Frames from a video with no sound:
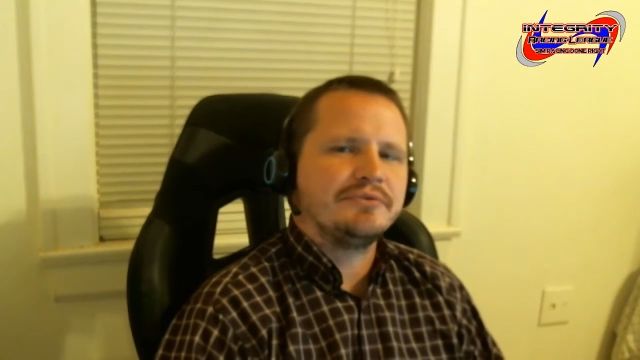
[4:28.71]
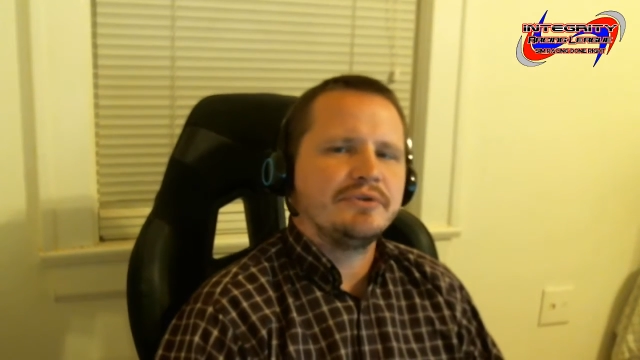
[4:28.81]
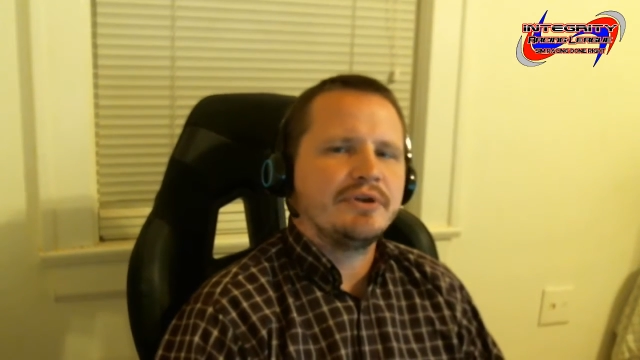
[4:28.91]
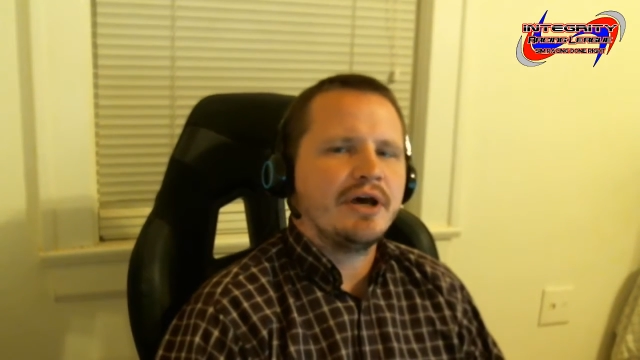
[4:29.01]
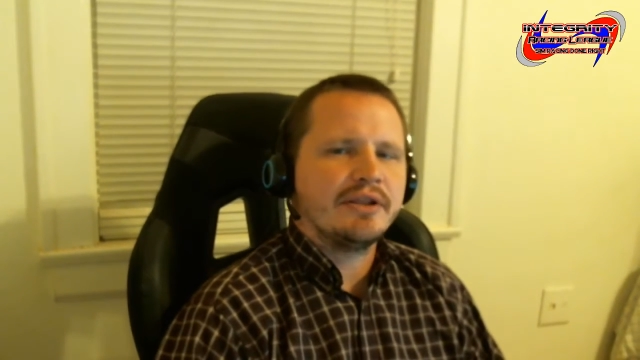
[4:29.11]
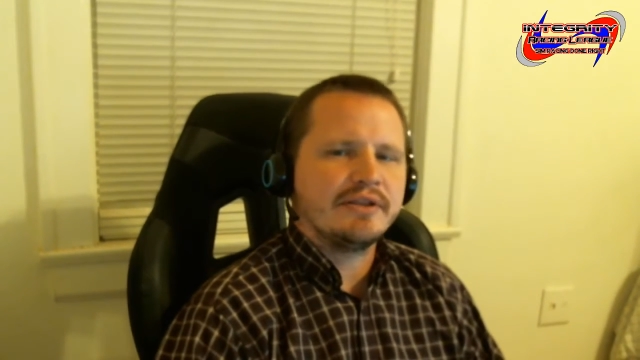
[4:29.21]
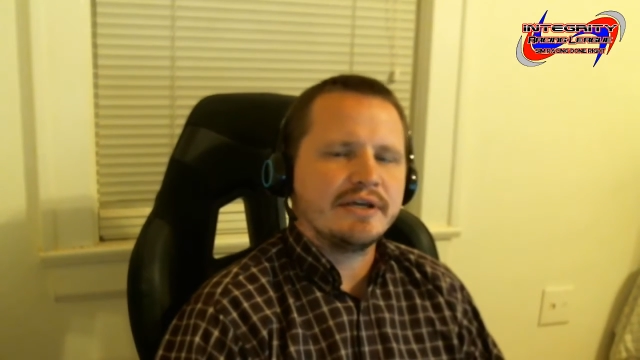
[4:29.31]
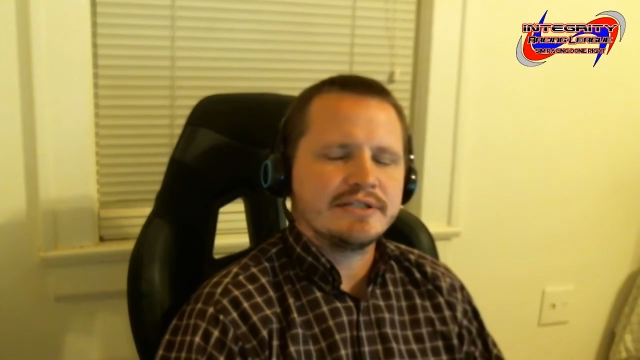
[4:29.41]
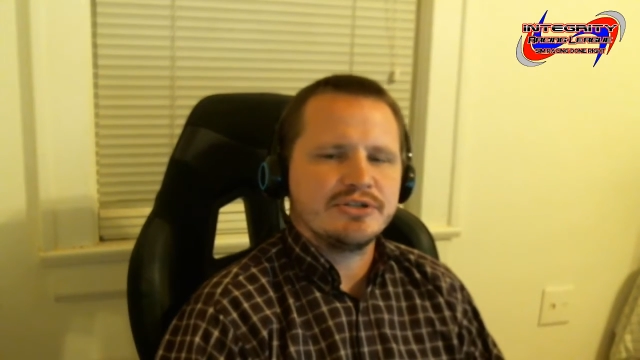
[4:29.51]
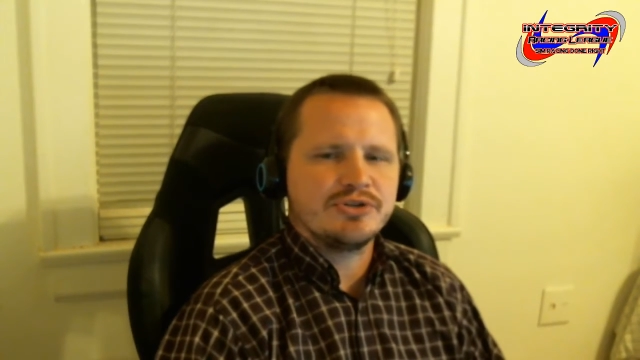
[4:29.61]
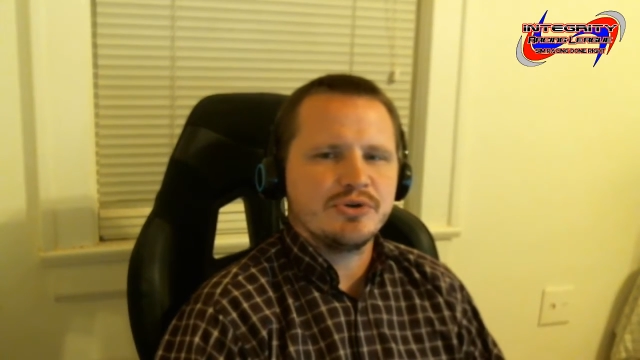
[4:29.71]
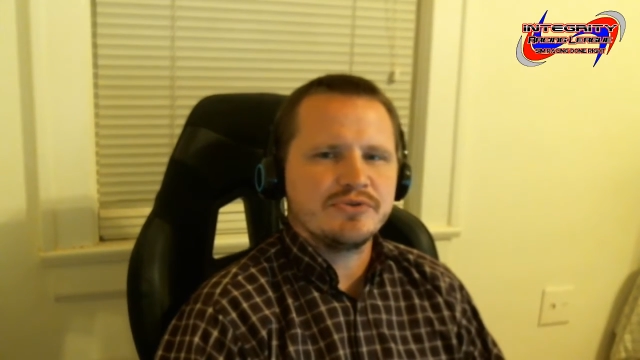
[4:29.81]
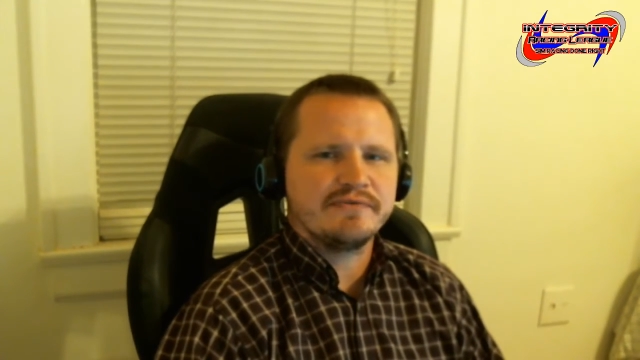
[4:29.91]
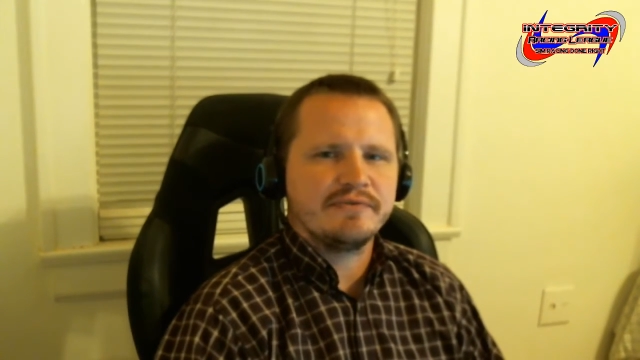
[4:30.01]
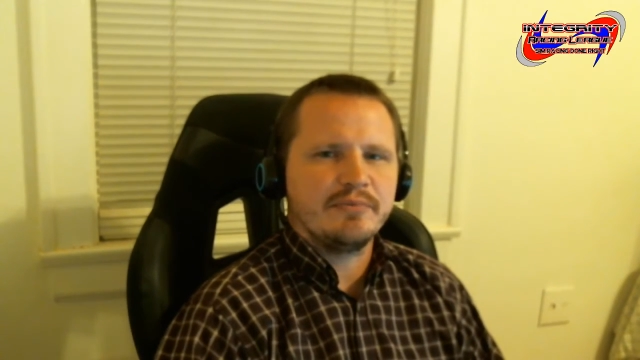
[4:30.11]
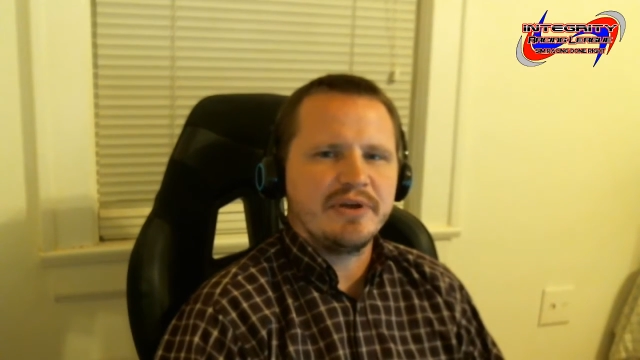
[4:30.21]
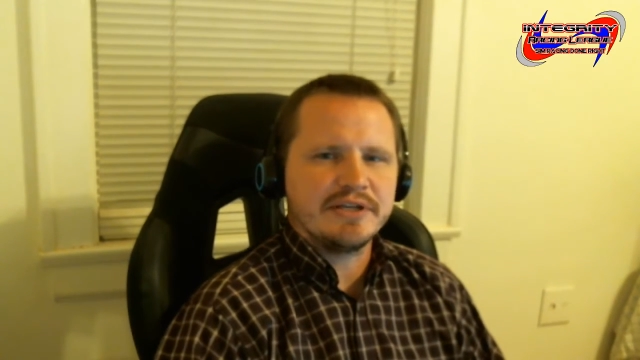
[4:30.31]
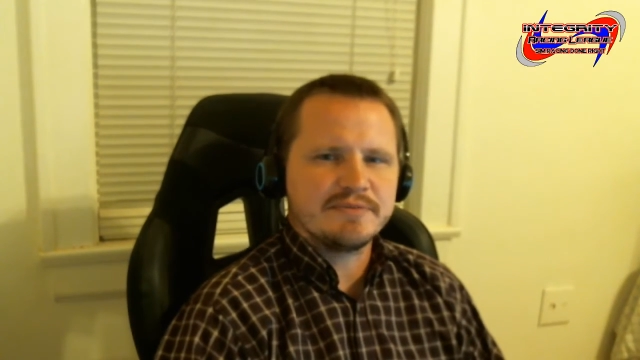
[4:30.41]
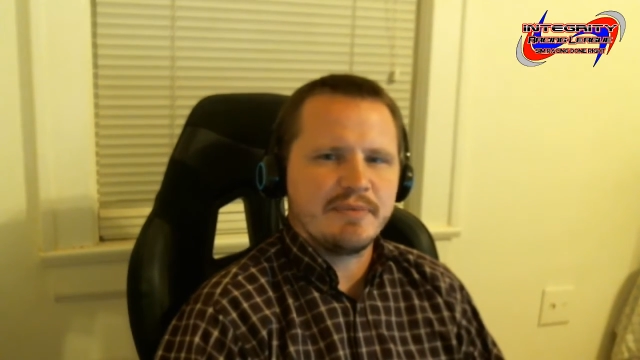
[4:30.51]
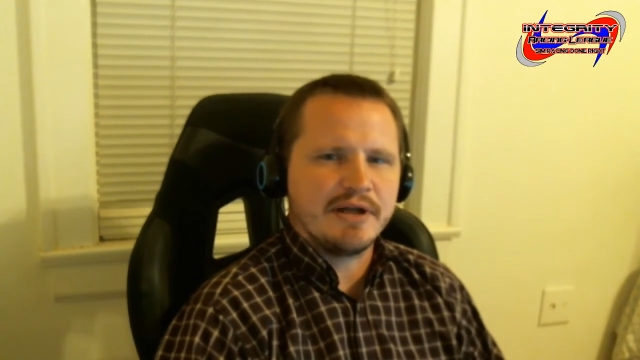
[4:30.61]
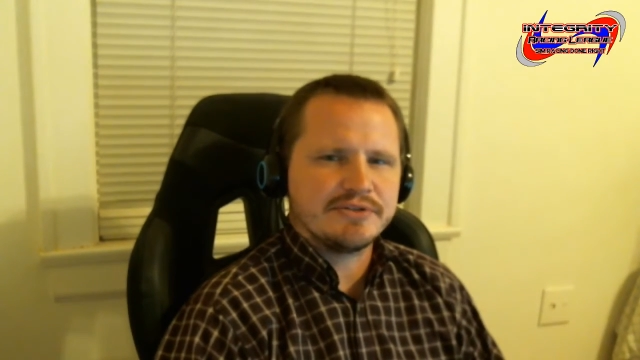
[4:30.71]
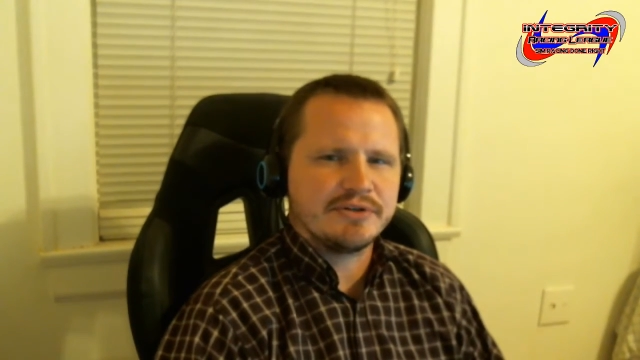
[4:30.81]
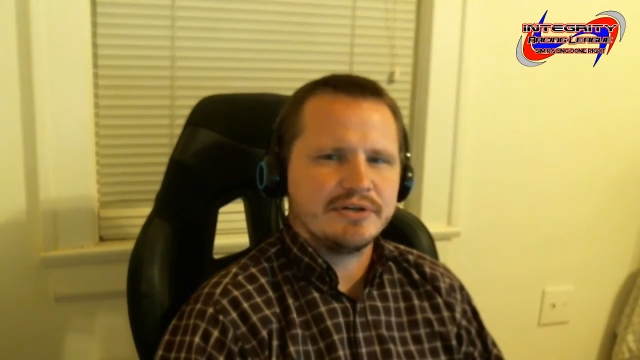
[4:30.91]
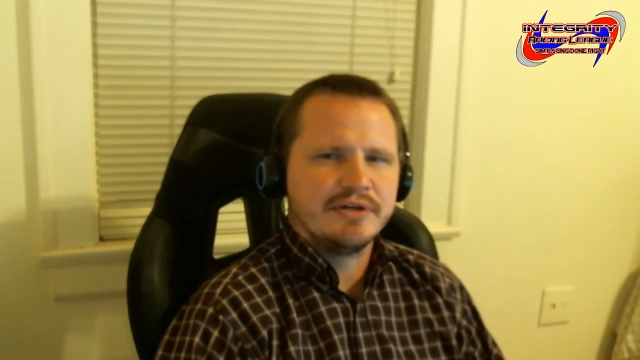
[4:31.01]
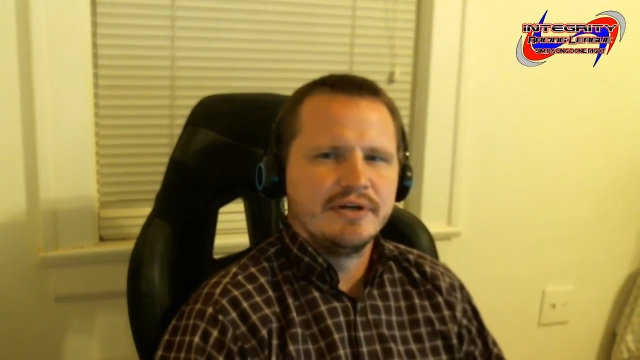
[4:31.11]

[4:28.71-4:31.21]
and thanks to Joseph for being a sponsor